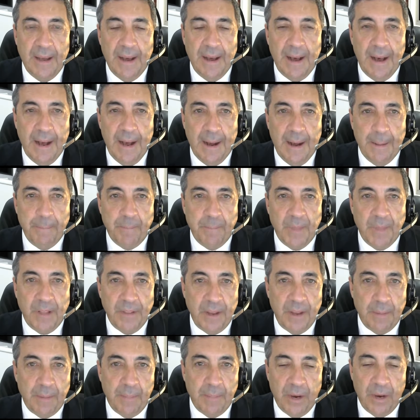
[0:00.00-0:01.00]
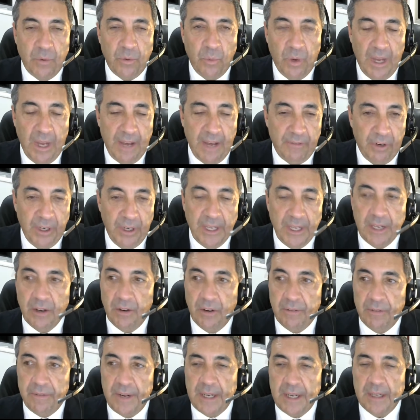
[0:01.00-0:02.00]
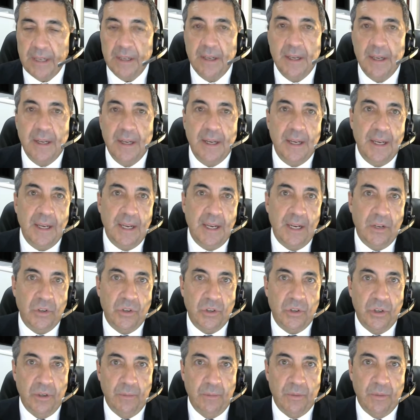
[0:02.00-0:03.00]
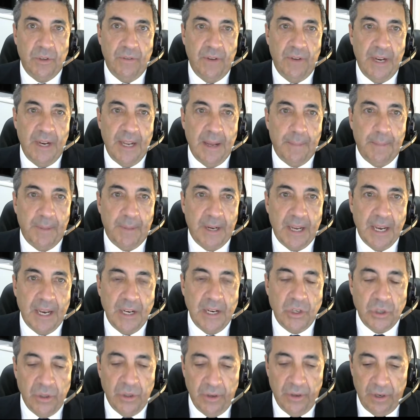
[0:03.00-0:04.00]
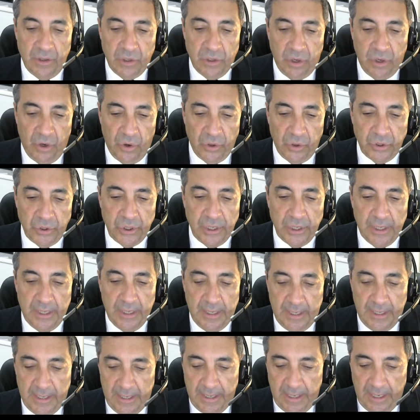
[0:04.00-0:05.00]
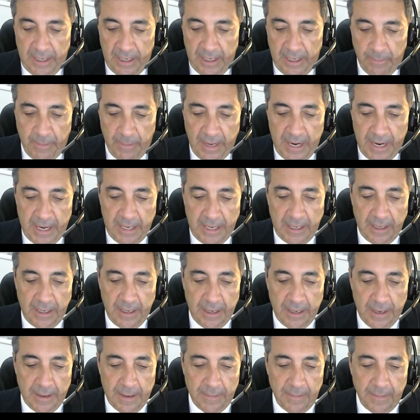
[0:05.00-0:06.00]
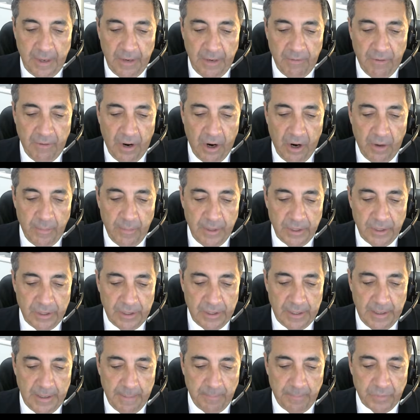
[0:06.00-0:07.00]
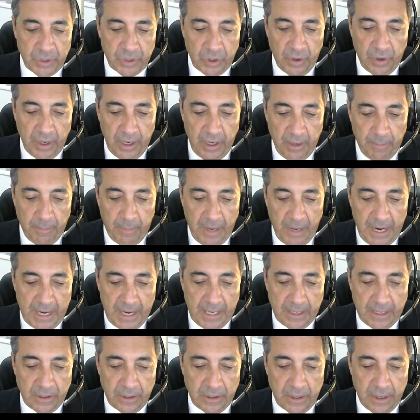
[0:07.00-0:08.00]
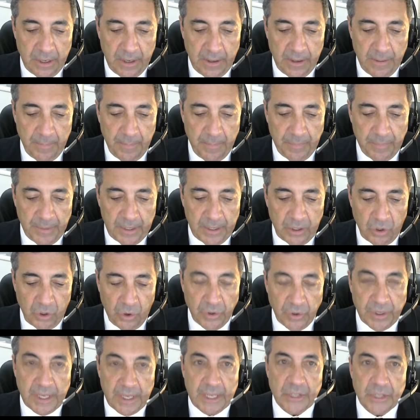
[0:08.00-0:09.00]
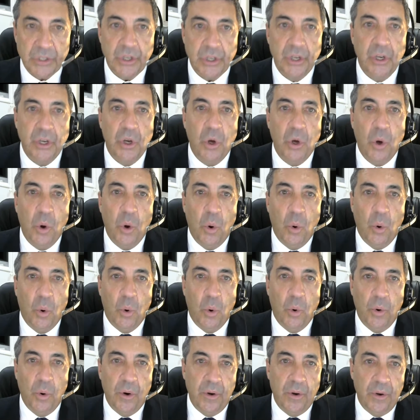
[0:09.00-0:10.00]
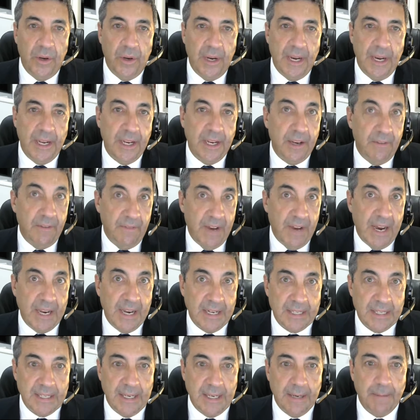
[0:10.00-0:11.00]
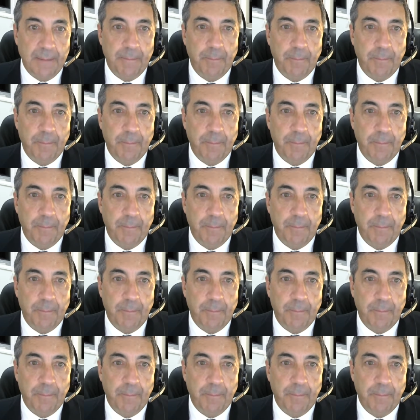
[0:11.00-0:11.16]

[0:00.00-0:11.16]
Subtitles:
and that will have a legal effect in terms of any application that is lodged in a planning in a planning context, or any conveyancing